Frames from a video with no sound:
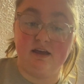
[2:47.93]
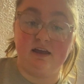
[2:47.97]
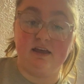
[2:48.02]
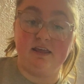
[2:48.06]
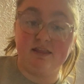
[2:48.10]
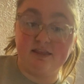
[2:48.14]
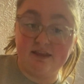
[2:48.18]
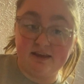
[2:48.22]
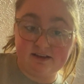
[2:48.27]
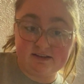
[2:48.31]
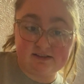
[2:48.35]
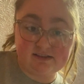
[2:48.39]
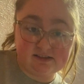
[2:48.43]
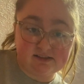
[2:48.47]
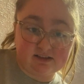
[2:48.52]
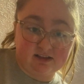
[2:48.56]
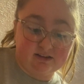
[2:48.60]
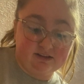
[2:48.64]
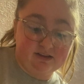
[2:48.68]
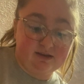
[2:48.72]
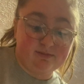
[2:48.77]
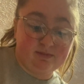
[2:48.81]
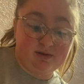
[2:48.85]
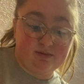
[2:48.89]
This is a
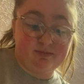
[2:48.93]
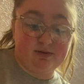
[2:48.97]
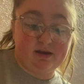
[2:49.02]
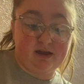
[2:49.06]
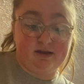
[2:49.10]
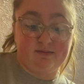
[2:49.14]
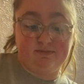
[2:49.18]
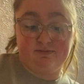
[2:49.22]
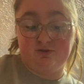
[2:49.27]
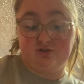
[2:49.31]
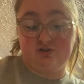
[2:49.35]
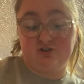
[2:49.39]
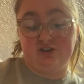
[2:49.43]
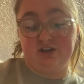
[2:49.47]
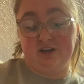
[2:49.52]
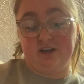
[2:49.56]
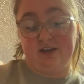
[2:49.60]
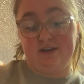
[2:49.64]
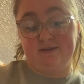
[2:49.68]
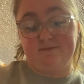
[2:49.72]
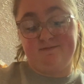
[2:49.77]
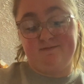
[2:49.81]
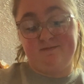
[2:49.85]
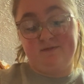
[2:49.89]
lemon pepper
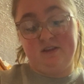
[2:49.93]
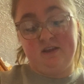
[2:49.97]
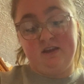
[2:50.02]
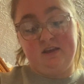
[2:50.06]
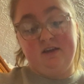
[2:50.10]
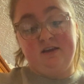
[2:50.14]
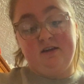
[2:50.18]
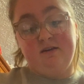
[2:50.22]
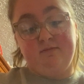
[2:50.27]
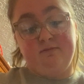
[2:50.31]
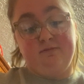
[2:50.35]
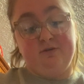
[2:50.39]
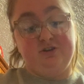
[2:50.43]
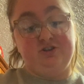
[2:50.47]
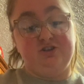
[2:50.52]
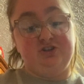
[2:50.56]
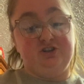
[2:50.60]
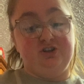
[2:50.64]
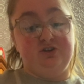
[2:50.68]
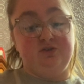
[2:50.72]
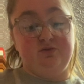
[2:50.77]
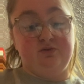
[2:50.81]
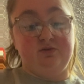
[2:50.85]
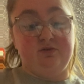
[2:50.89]
chicken, but
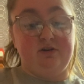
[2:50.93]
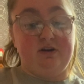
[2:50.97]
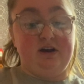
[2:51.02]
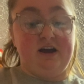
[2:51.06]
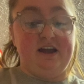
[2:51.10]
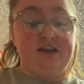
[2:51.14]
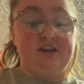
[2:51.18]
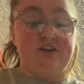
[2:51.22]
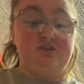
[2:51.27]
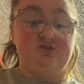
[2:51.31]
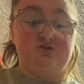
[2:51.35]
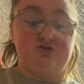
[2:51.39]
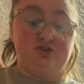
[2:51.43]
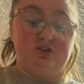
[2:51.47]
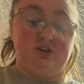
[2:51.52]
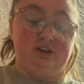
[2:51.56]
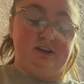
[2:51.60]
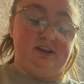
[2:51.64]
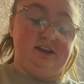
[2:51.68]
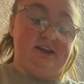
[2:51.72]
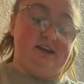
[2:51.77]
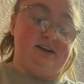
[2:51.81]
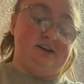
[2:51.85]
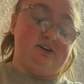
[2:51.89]
I usually
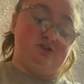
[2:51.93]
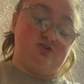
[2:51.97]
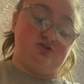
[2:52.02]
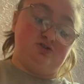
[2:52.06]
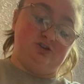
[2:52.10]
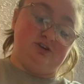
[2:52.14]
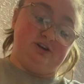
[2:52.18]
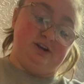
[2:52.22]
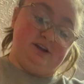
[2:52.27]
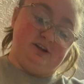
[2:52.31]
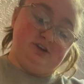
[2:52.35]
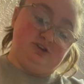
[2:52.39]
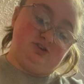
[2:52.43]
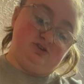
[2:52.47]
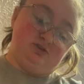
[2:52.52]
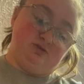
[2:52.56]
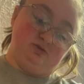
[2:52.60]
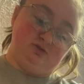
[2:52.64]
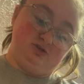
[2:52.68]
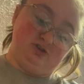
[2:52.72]
get a traditional